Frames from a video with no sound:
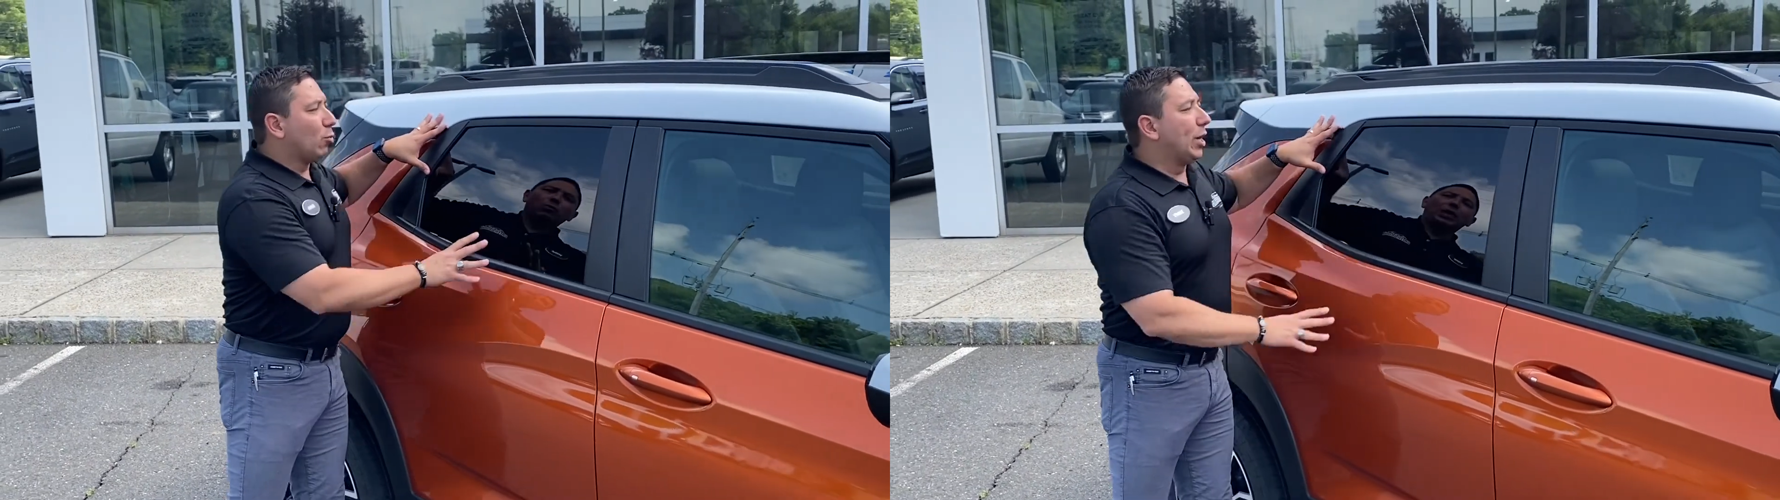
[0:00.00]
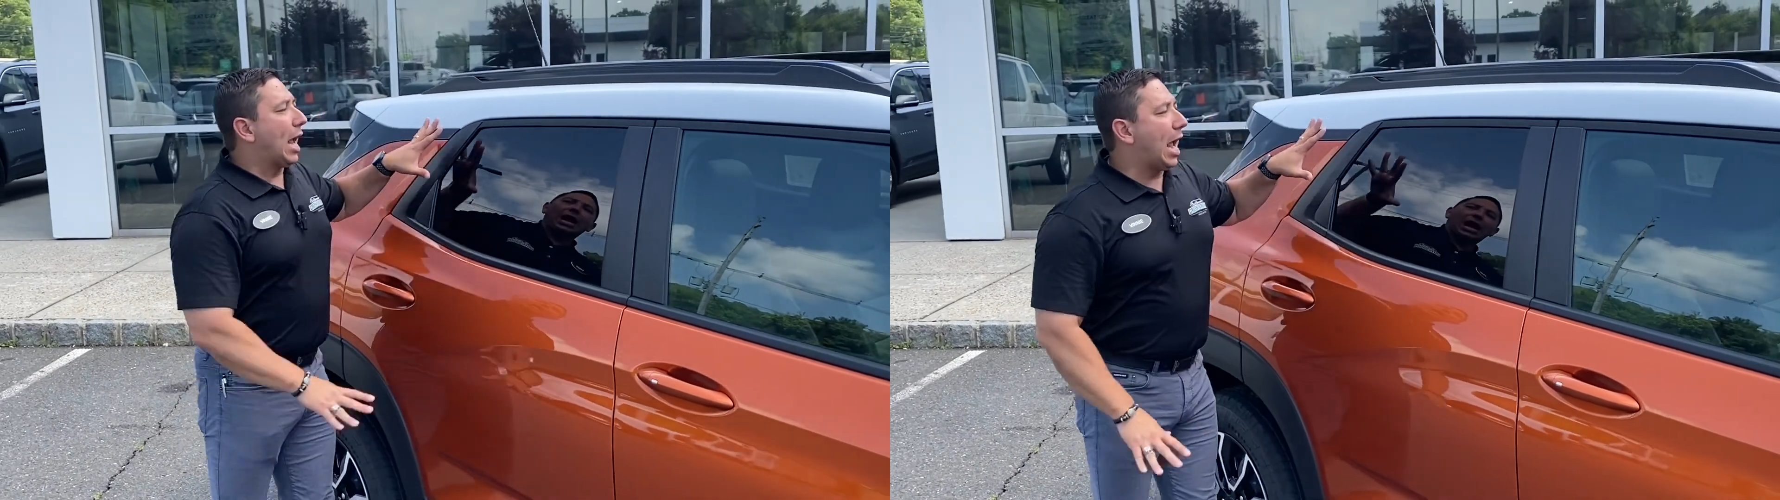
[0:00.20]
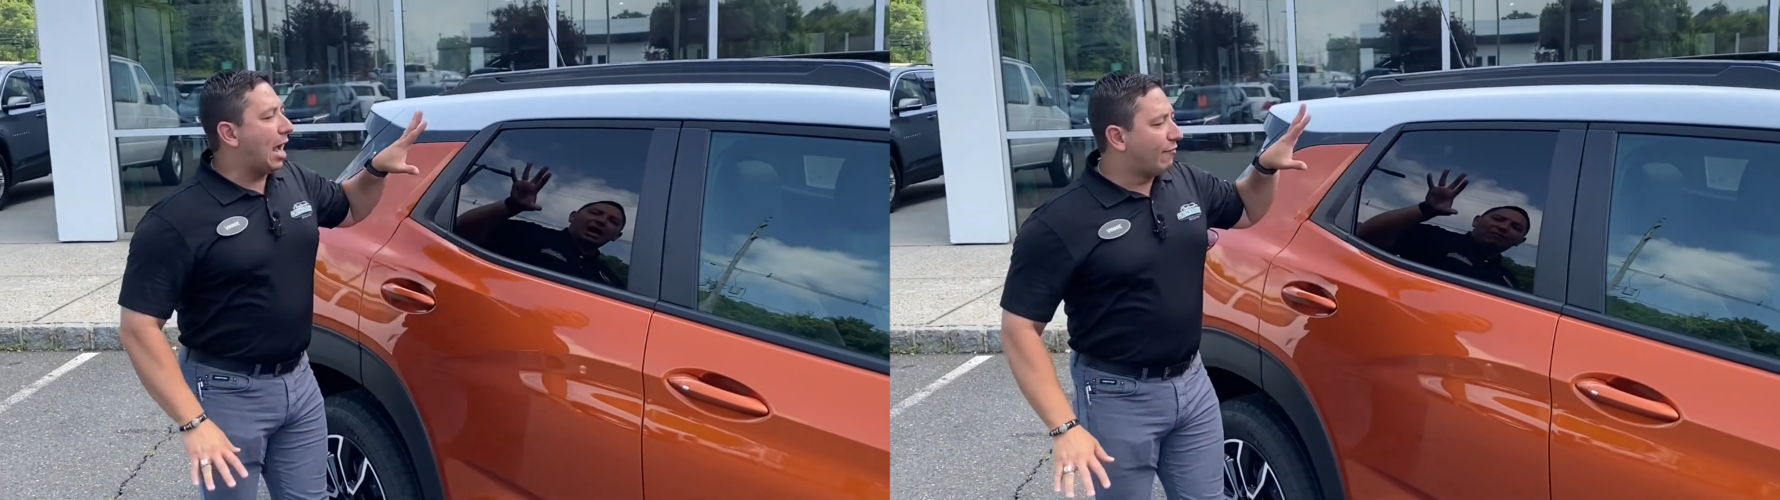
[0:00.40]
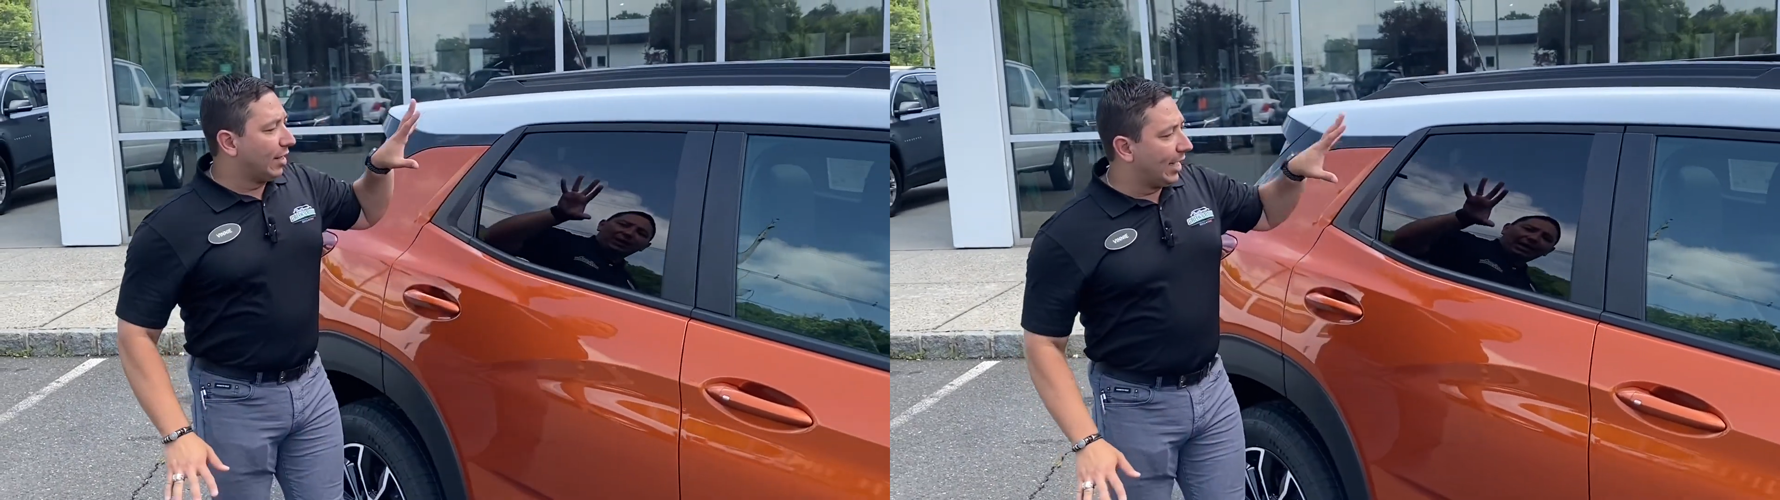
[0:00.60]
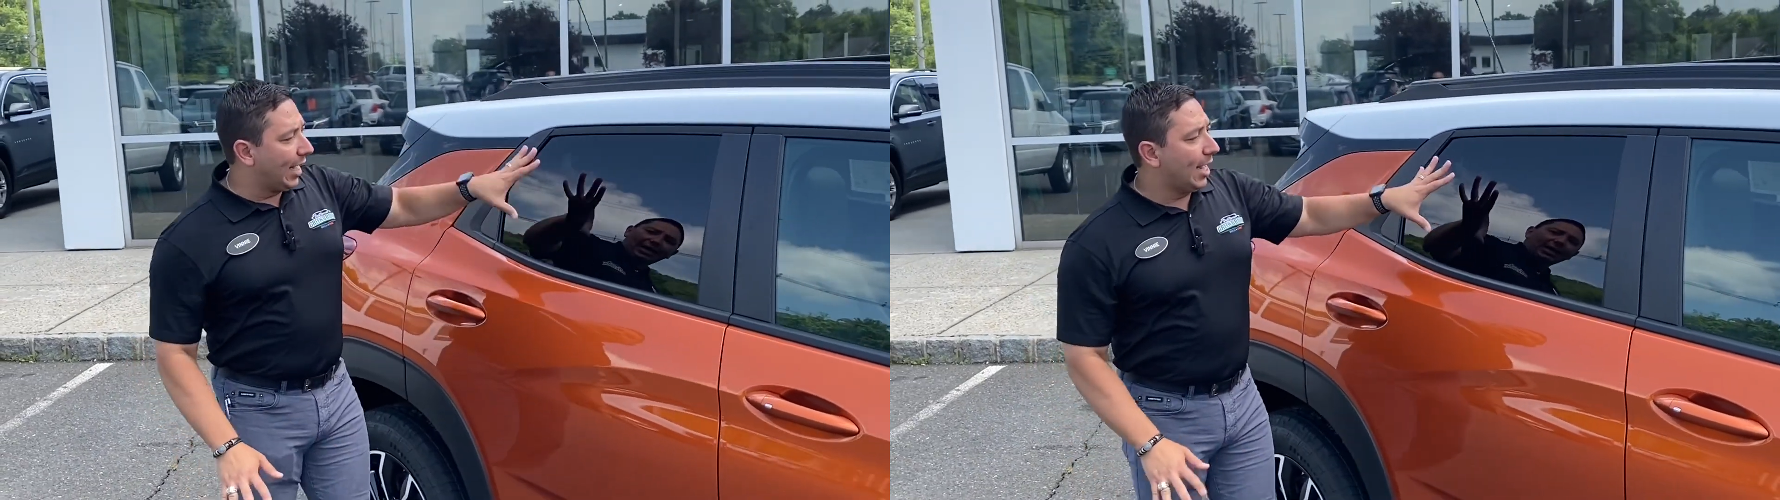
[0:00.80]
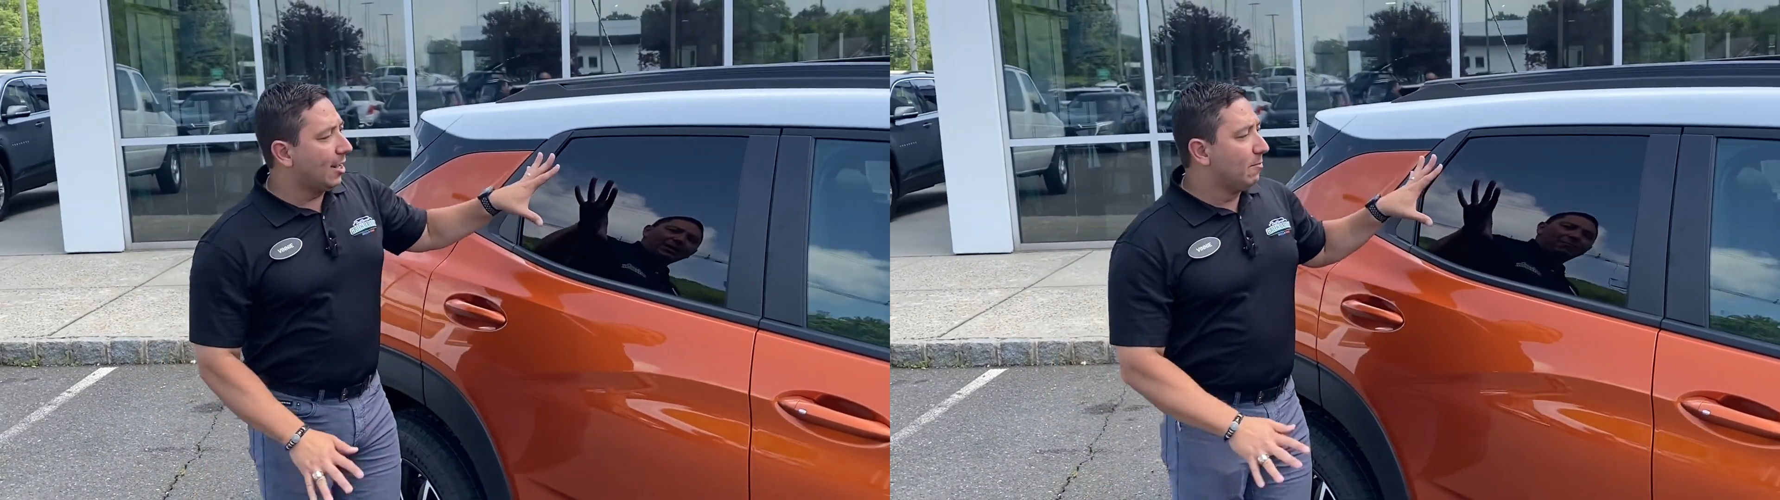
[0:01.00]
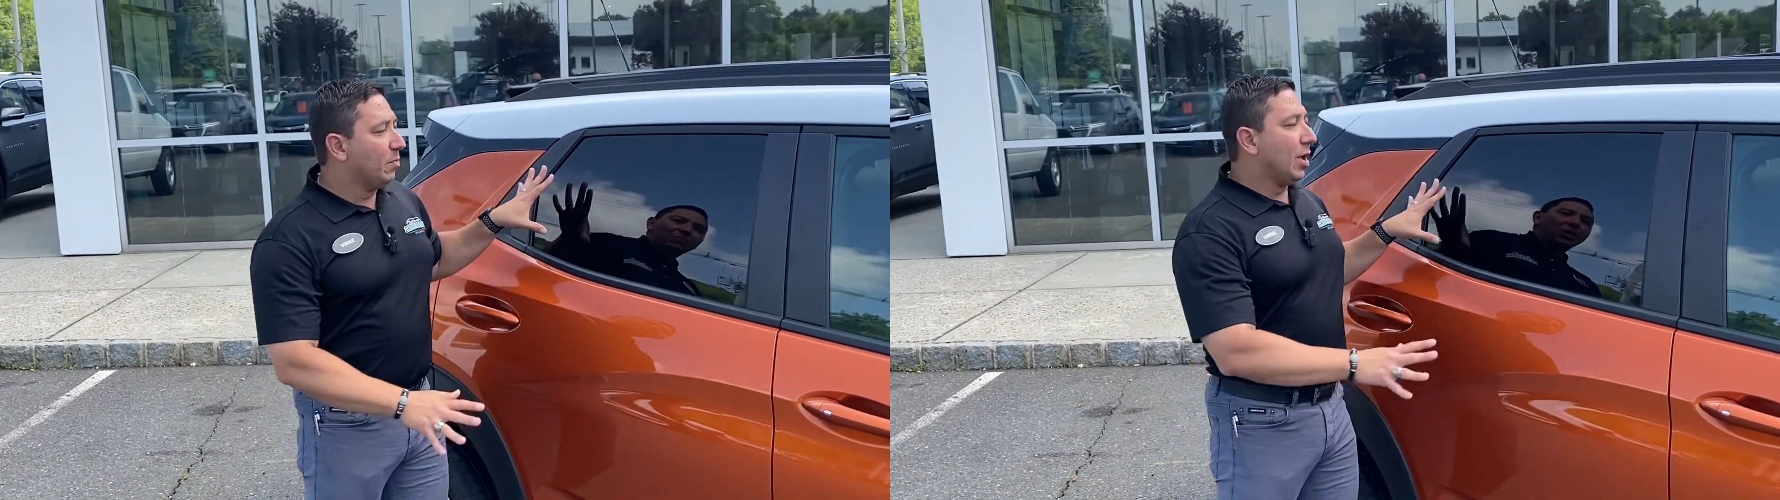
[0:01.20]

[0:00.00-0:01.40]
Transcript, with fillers: we have again